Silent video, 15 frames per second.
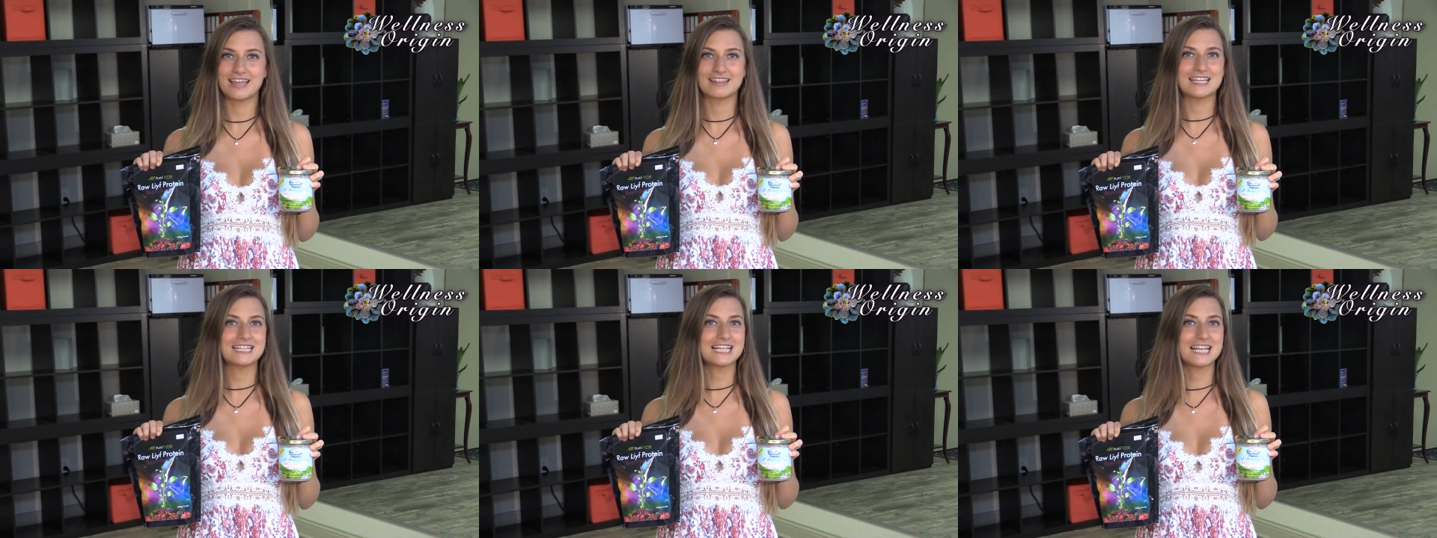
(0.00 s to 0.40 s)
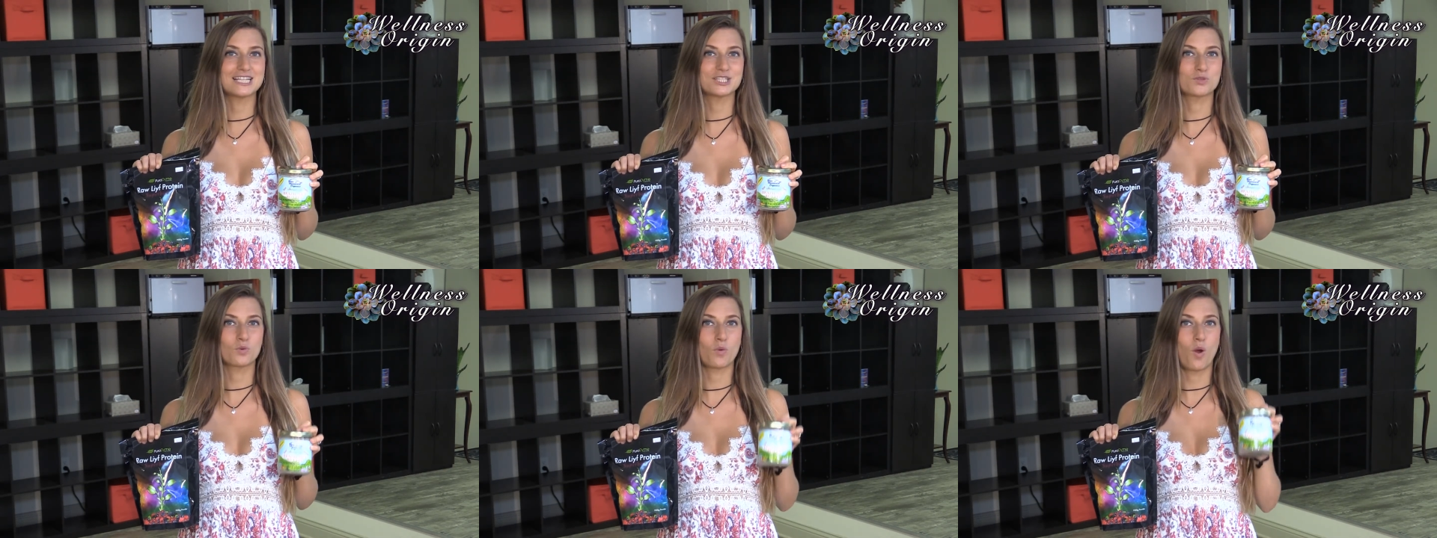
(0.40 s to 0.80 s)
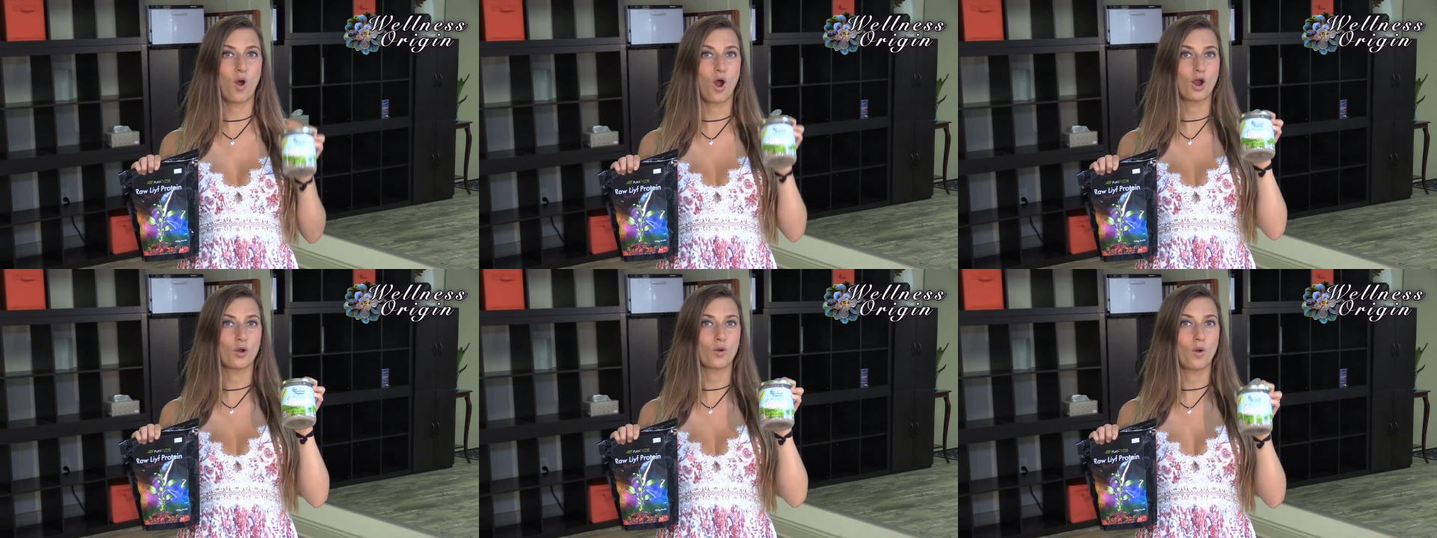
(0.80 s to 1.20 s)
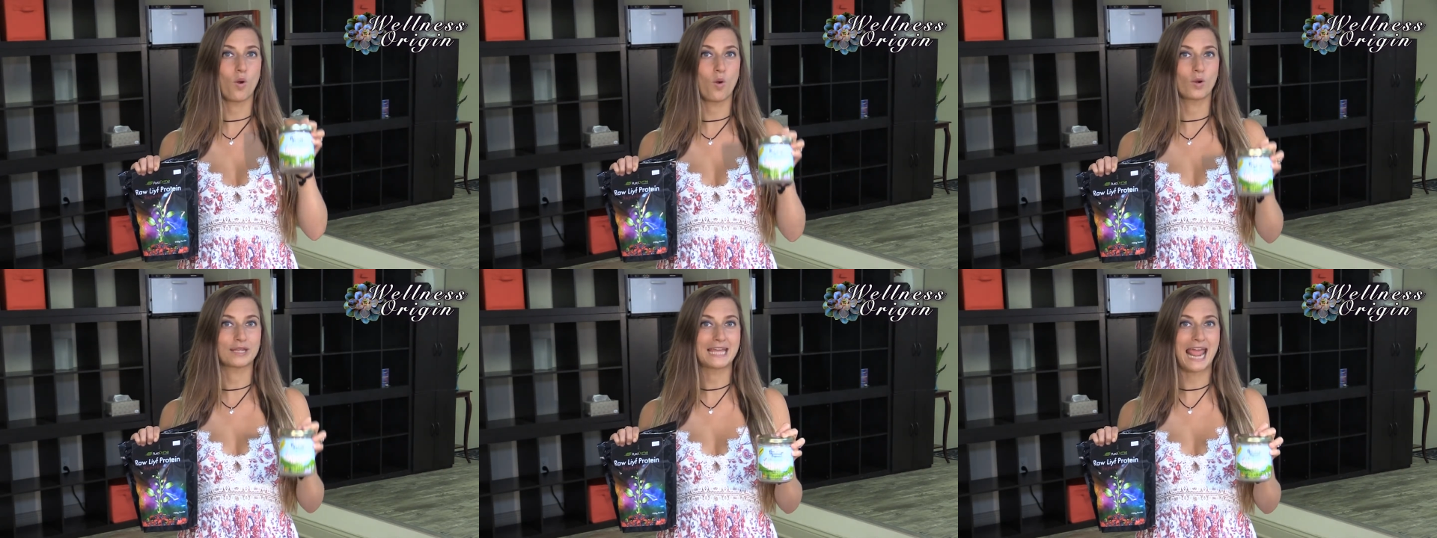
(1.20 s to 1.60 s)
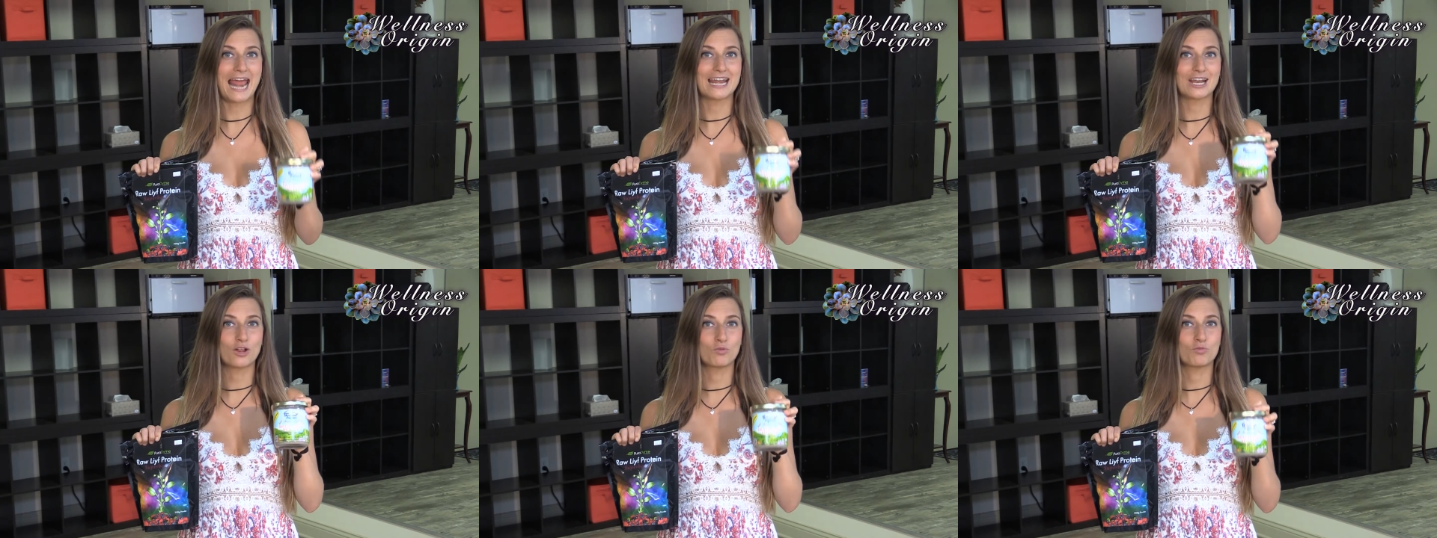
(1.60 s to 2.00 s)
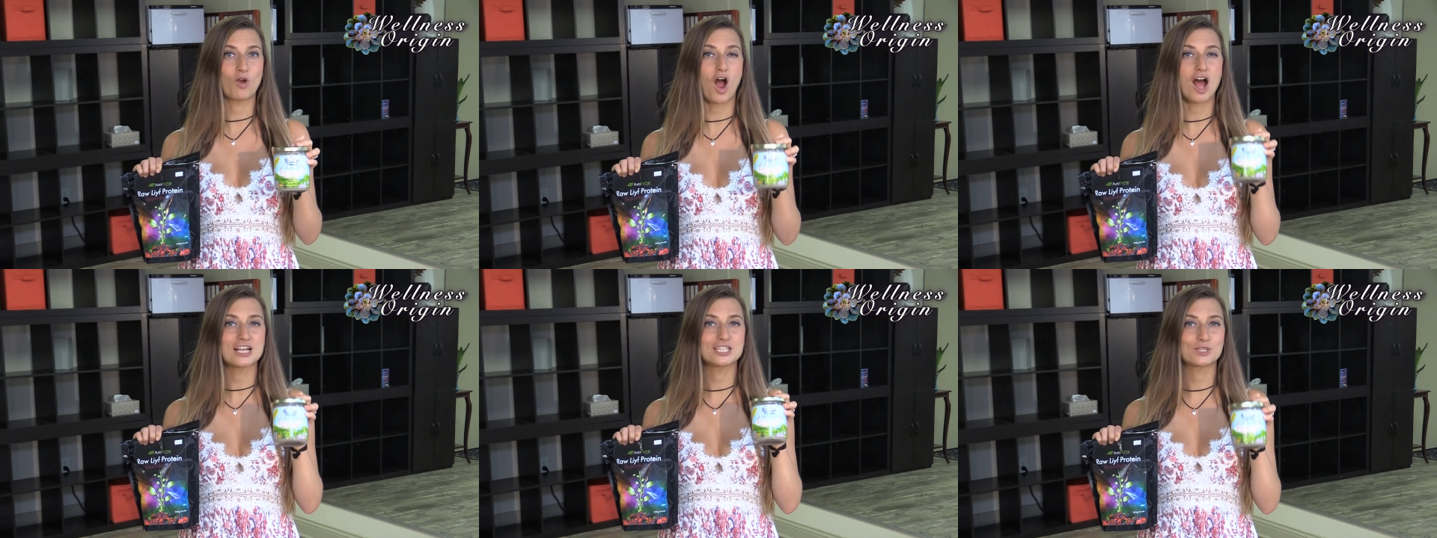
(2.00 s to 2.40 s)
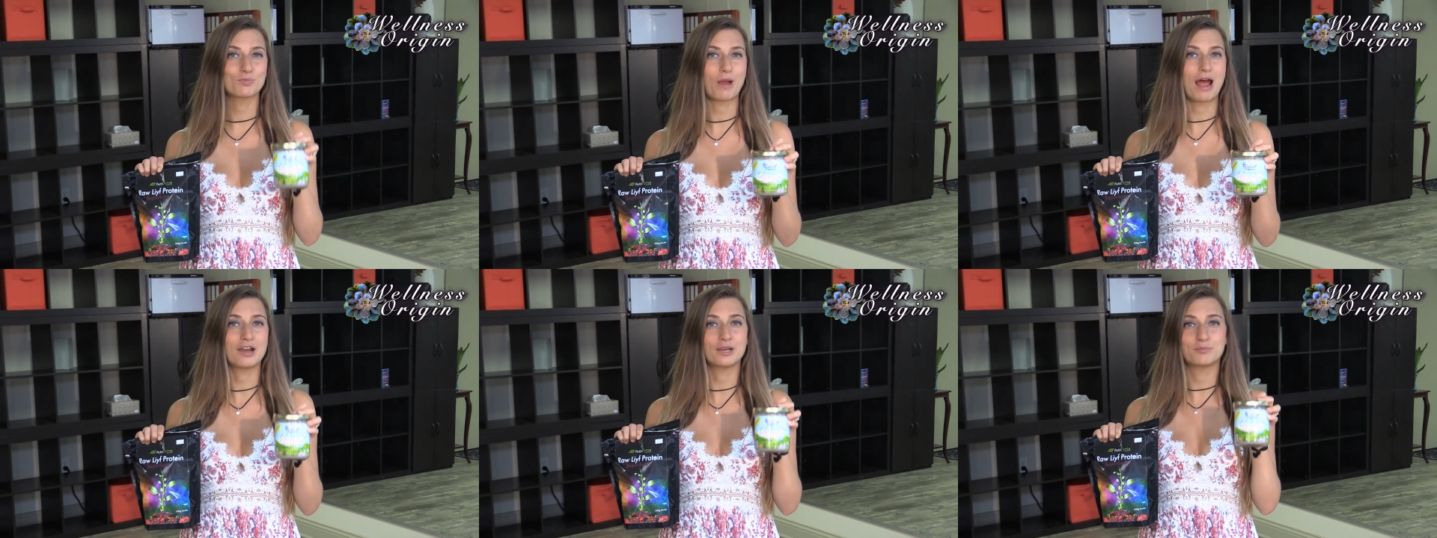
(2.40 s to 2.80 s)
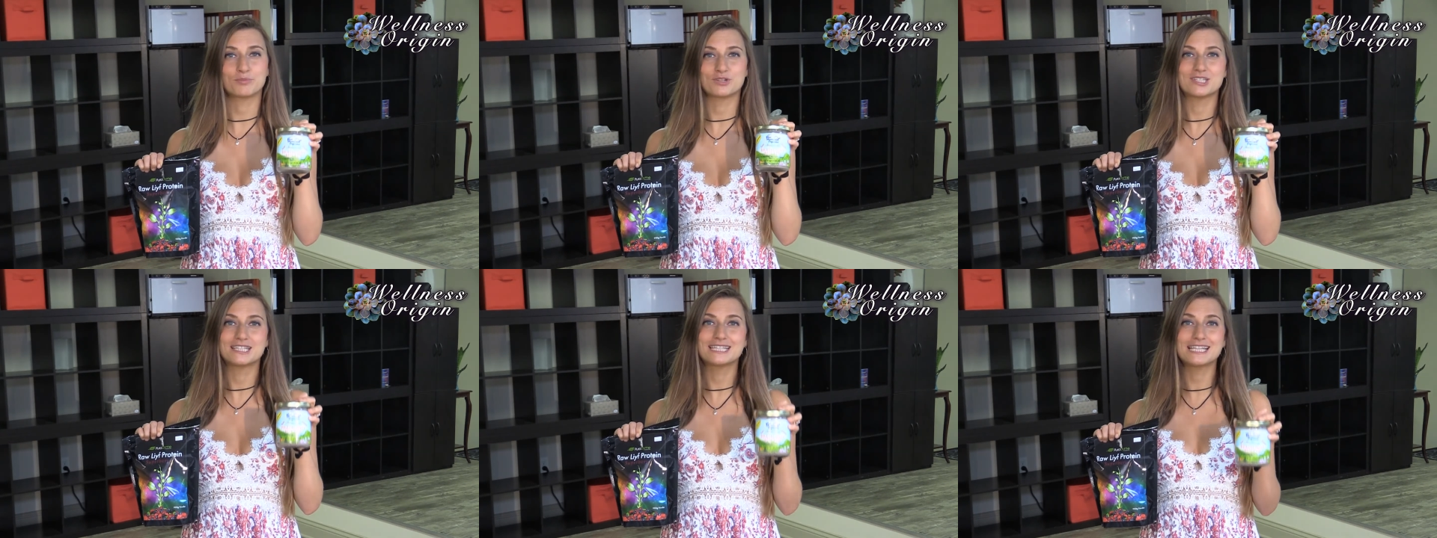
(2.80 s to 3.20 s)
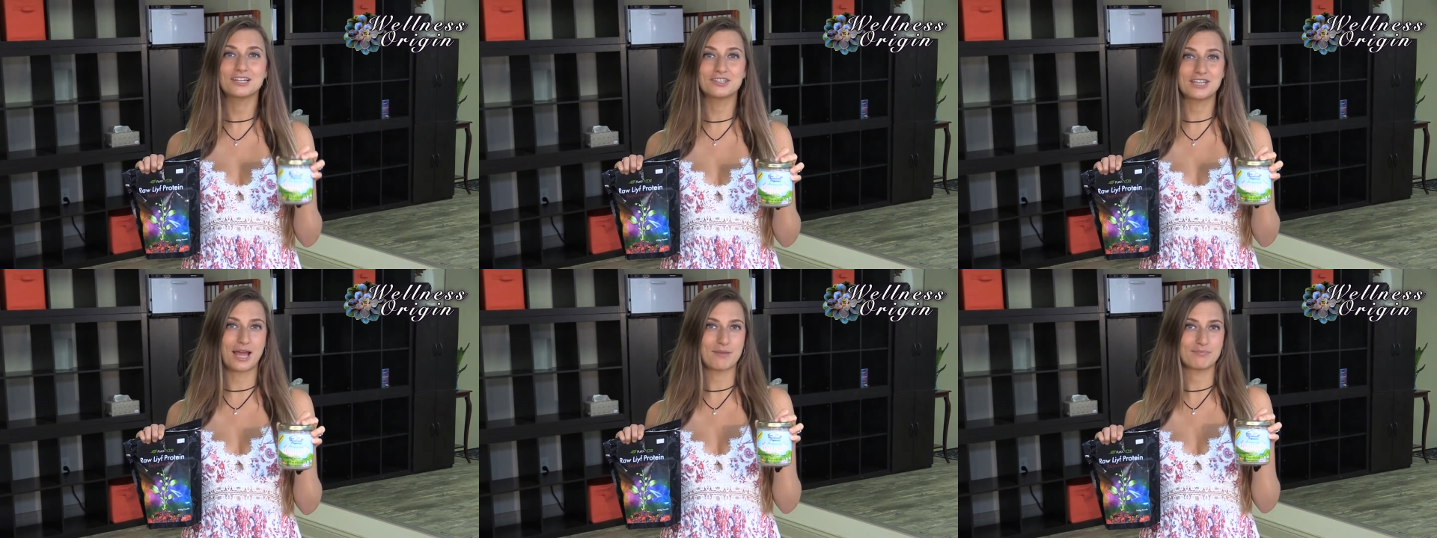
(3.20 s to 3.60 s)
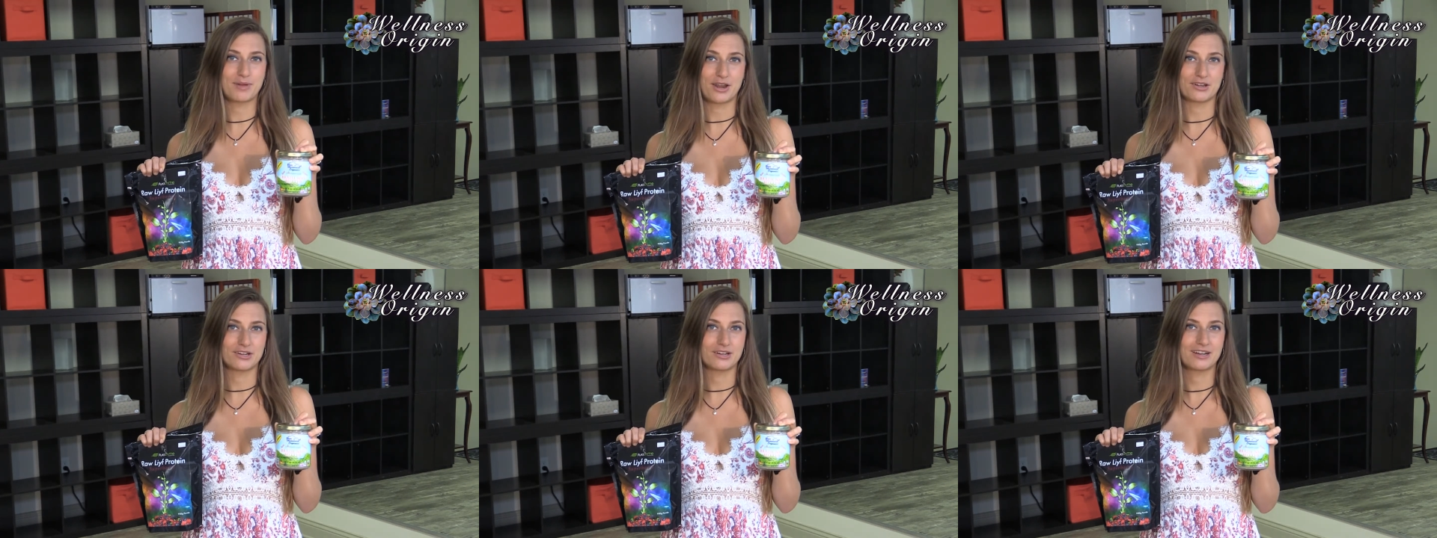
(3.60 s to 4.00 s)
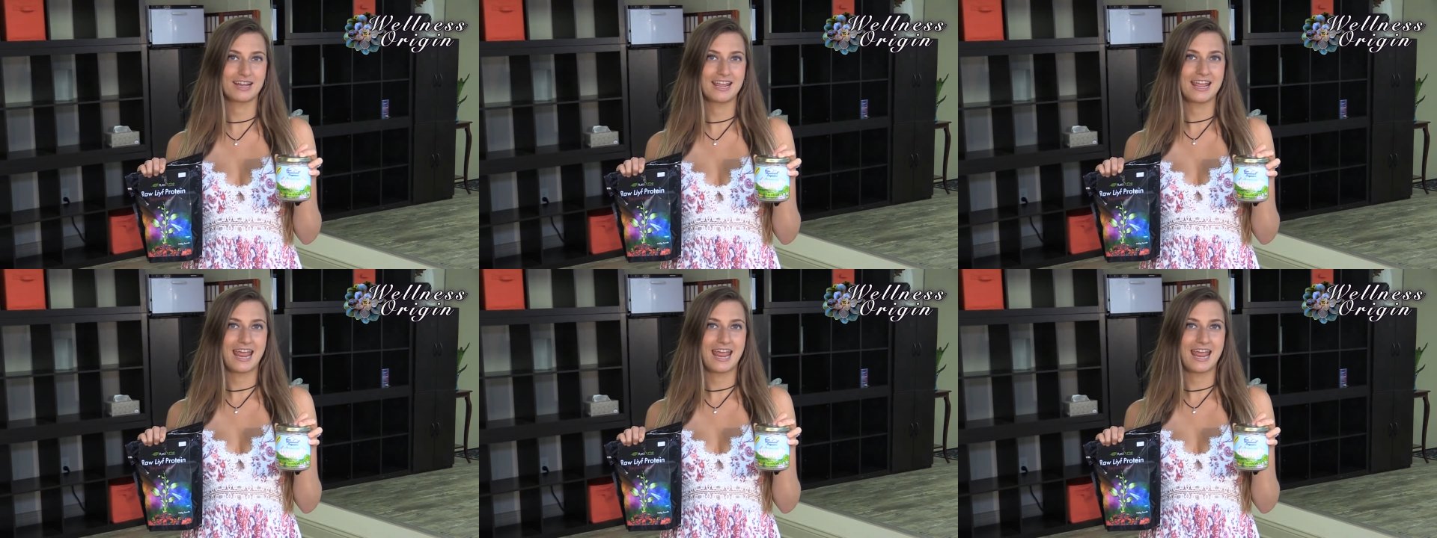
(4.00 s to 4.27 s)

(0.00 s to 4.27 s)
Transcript: This is our organic raw sprouted Brazil nut butter